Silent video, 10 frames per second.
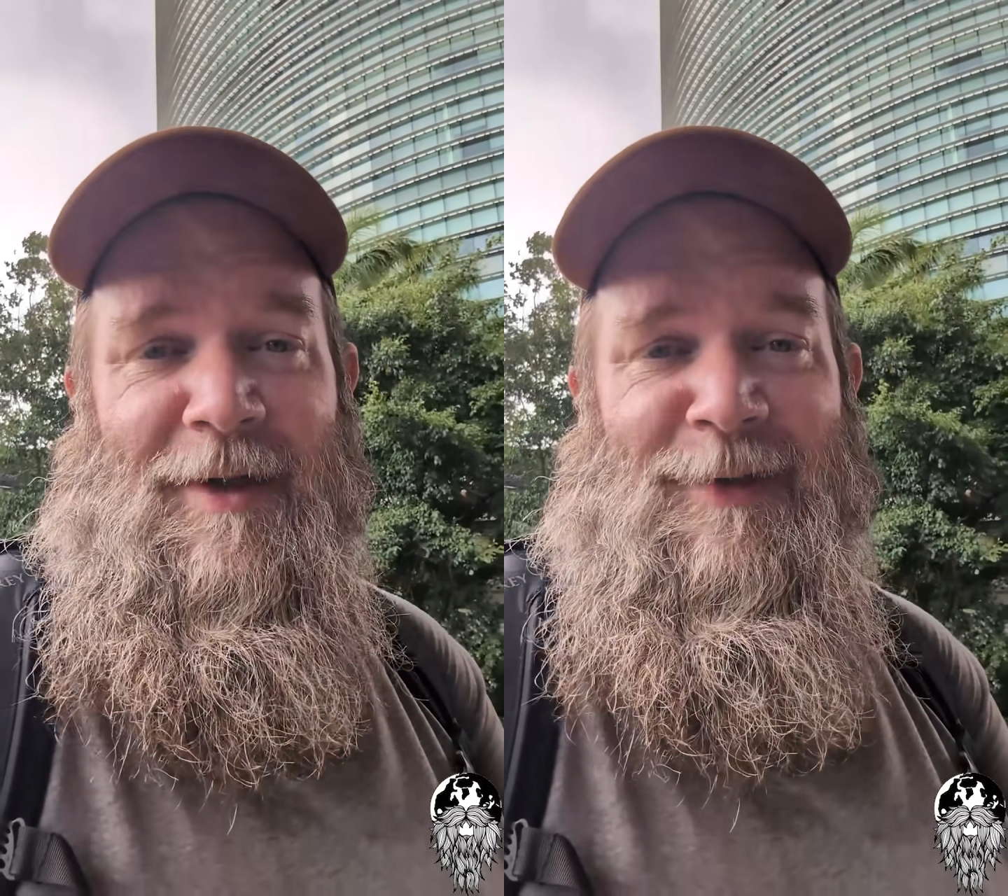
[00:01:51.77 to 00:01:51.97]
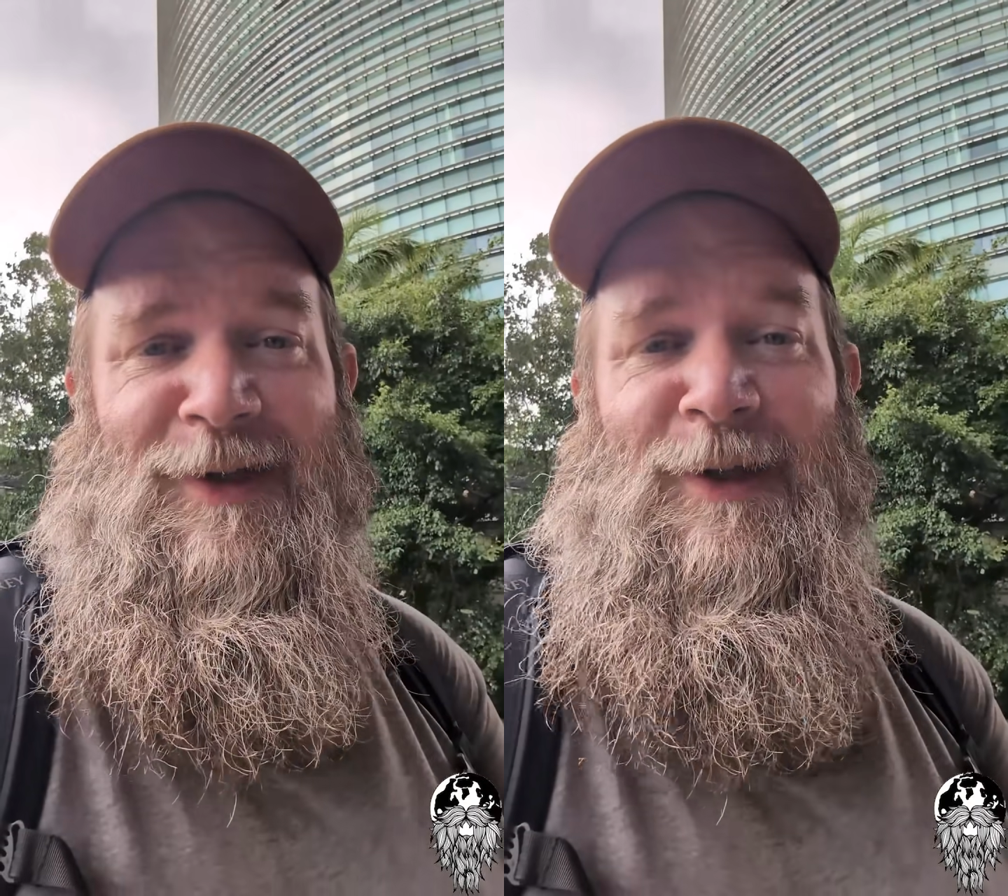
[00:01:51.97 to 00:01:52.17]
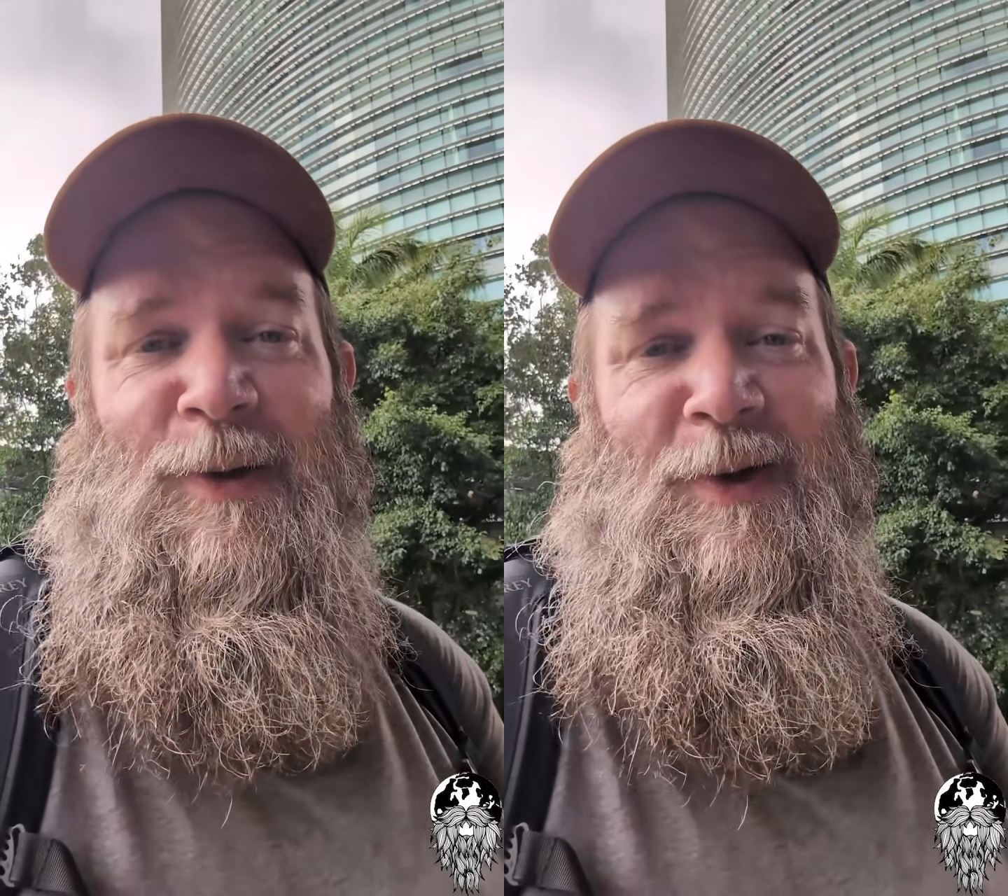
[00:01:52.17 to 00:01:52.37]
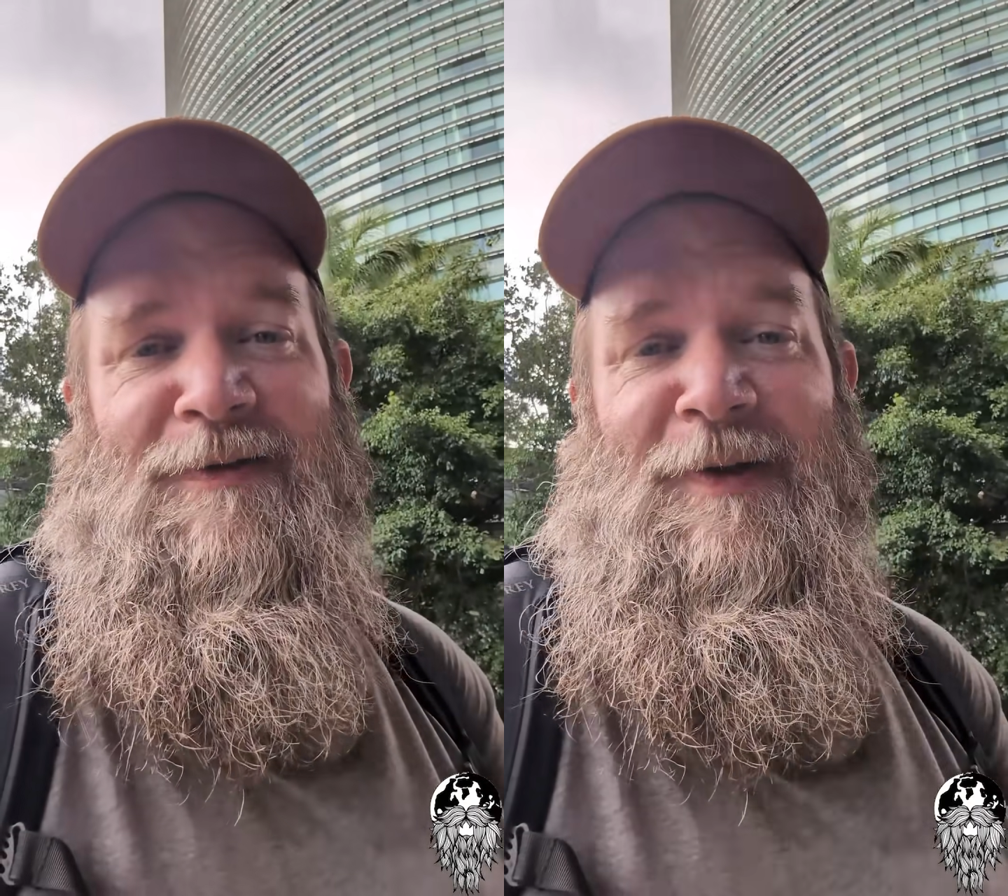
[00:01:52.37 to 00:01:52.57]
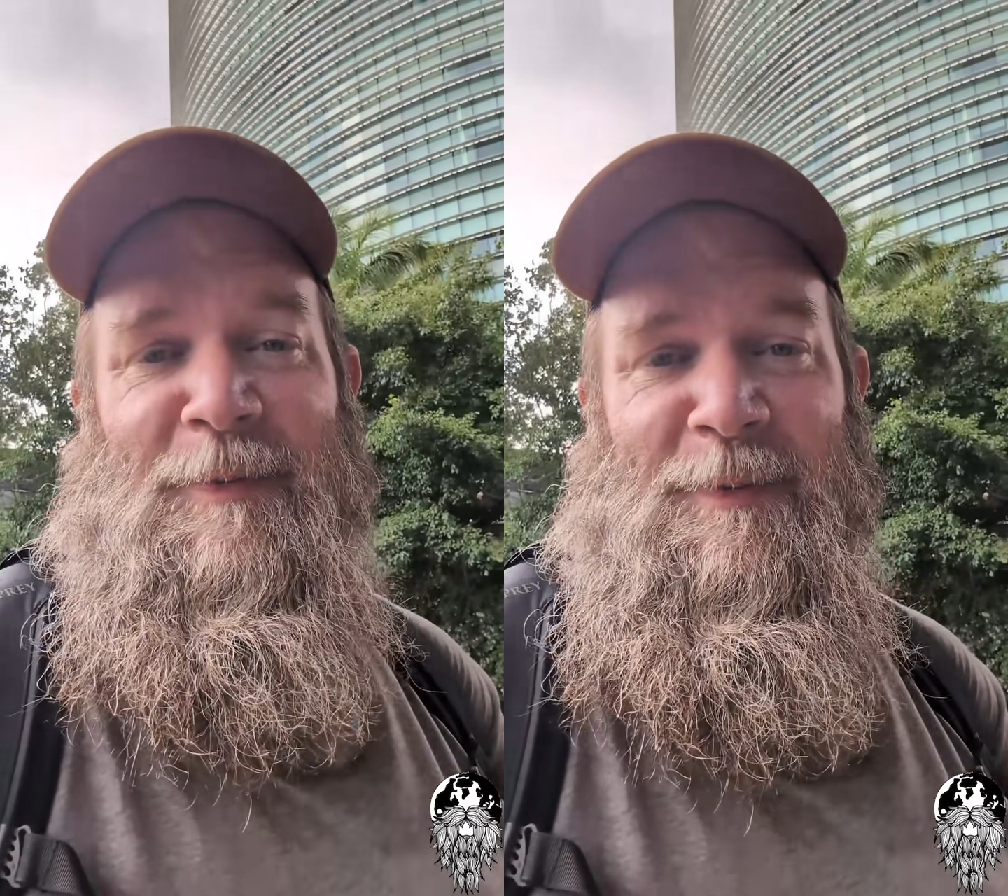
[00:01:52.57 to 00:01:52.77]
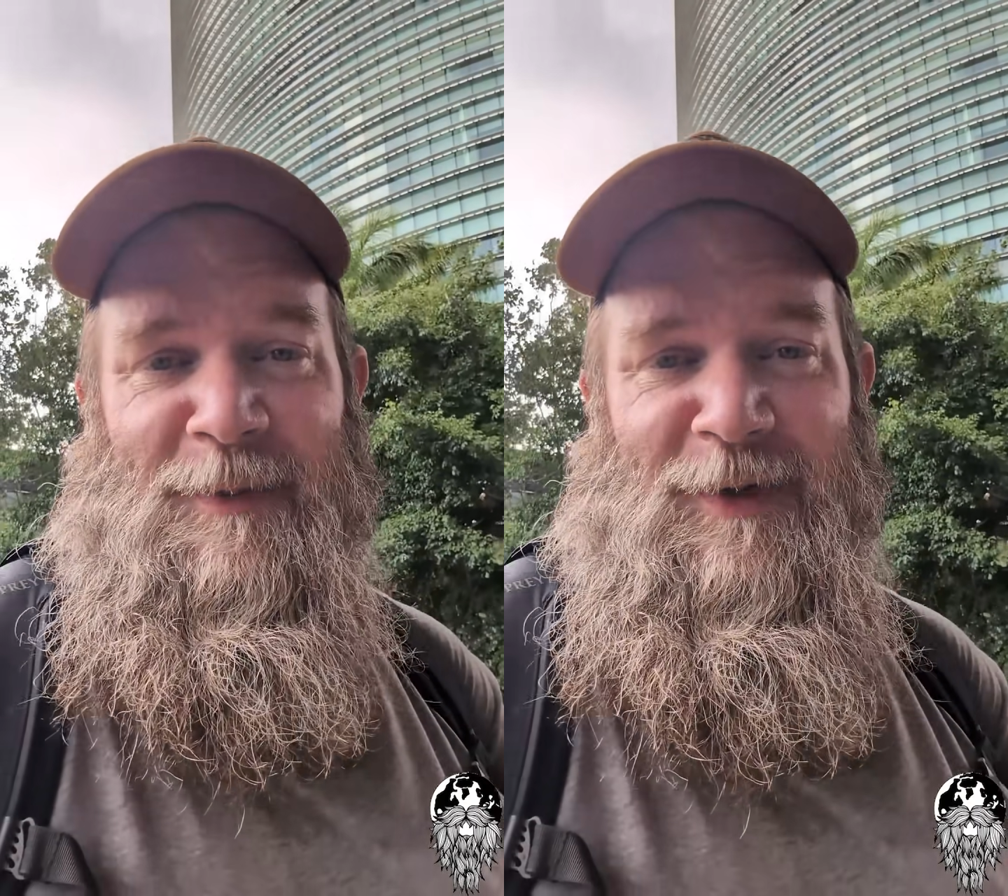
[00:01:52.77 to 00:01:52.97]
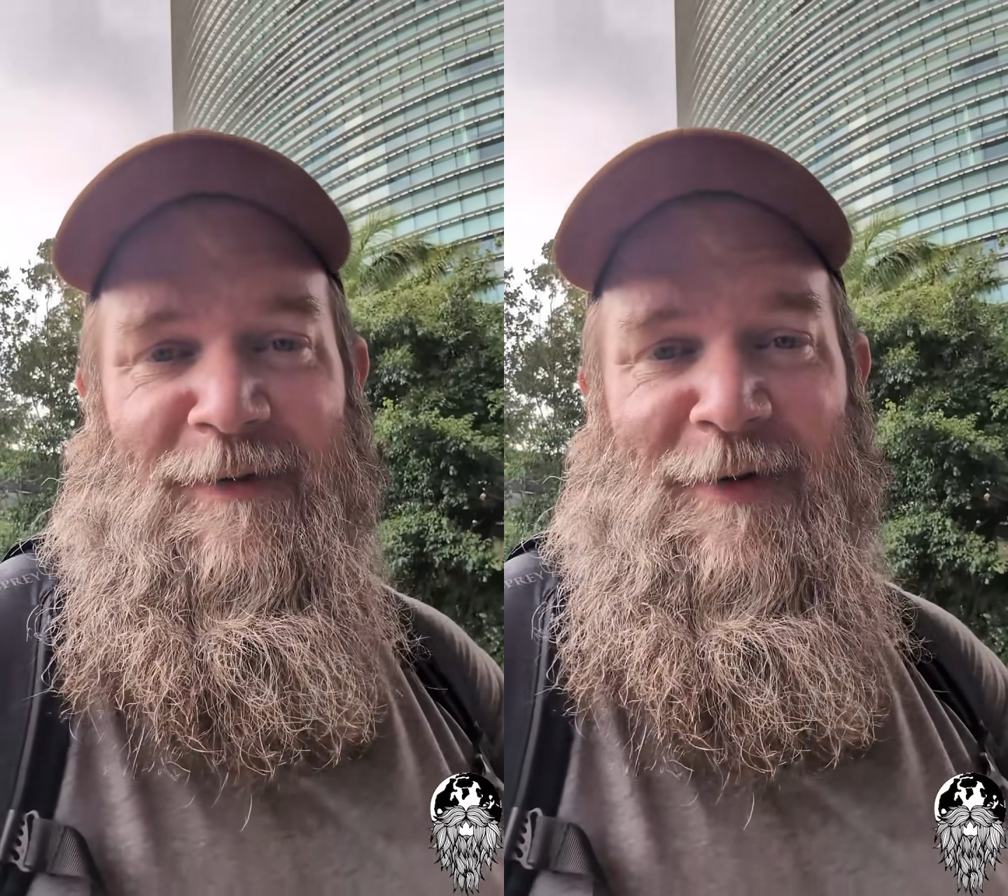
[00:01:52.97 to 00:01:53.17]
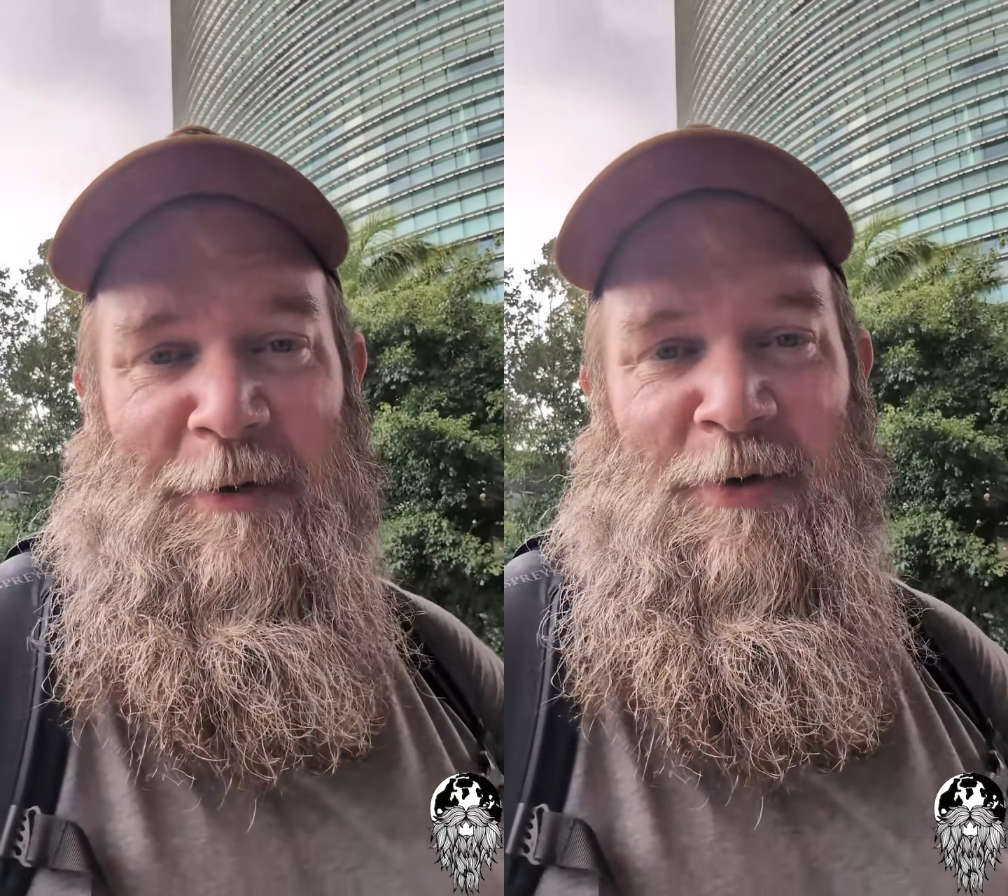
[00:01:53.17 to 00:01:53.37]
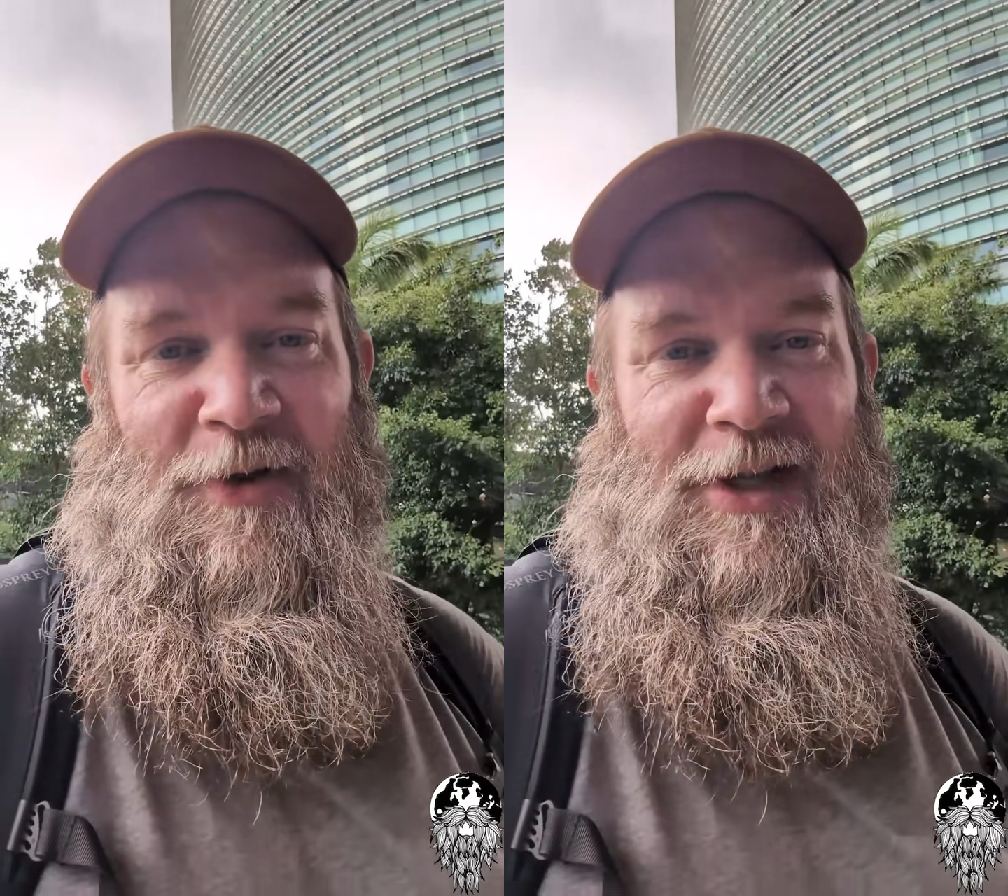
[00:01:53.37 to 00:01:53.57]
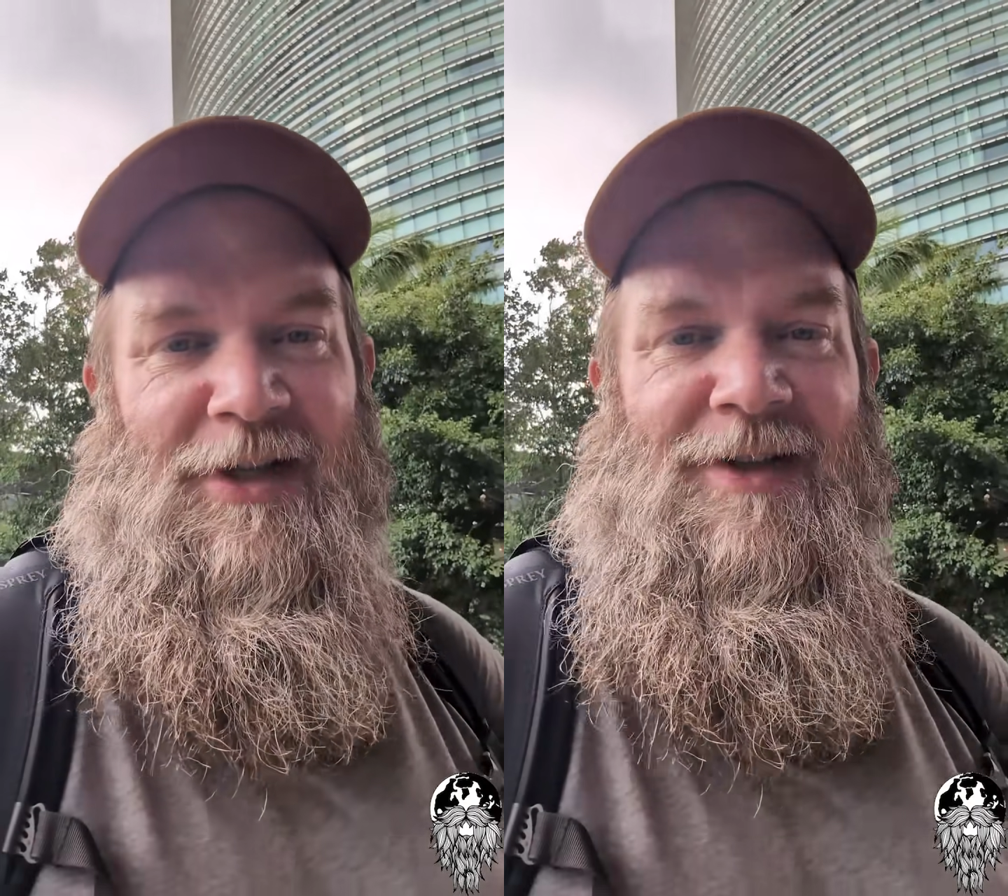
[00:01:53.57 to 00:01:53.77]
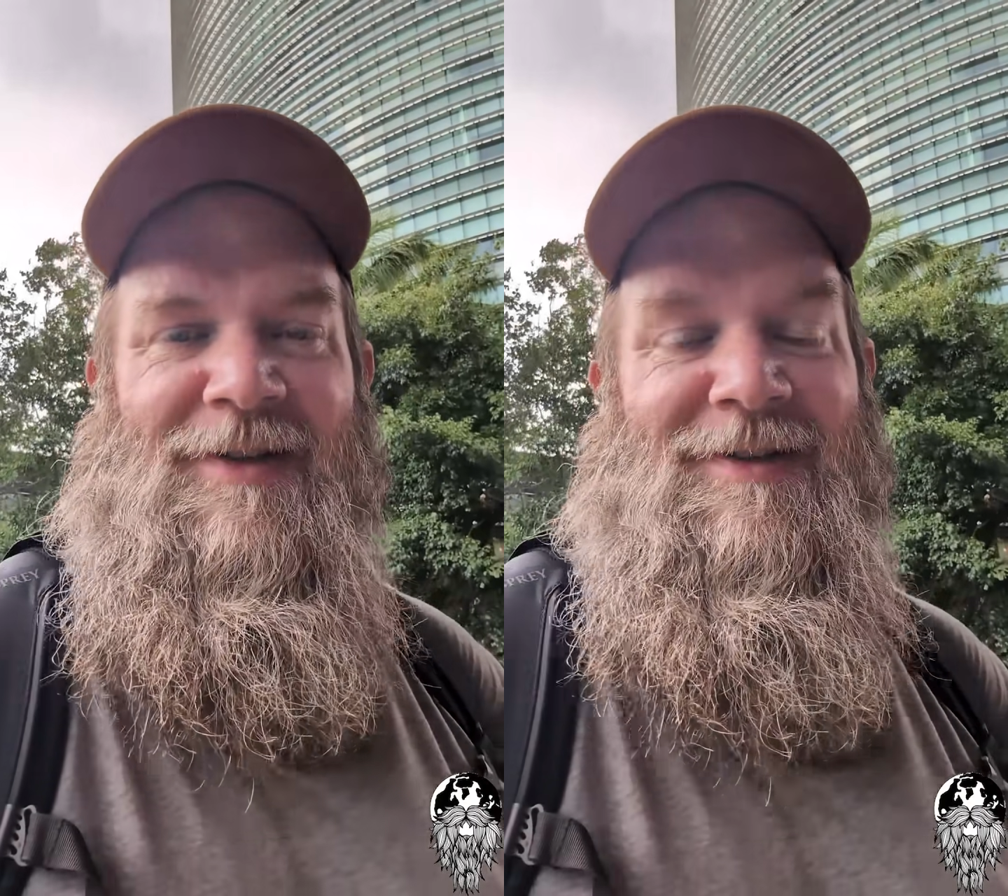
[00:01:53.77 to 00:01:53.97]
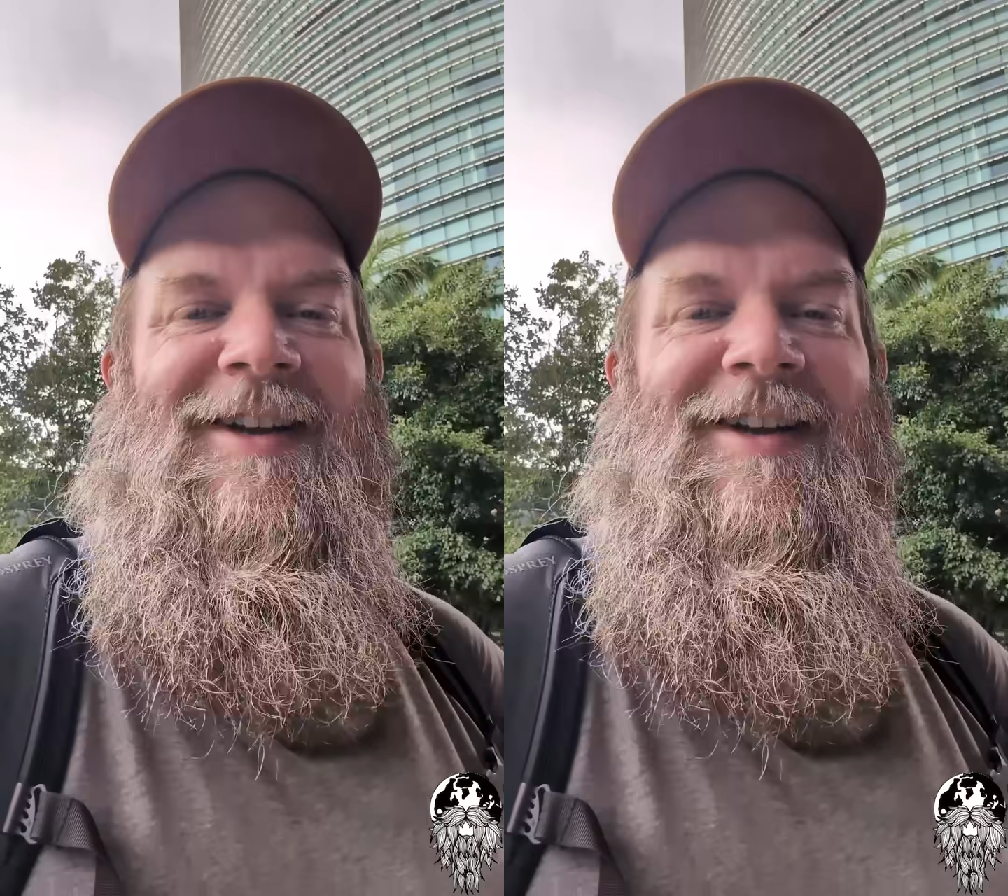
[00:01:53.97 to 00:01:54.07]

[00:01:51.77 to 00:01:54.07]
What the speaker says: the embassy or film the voting process,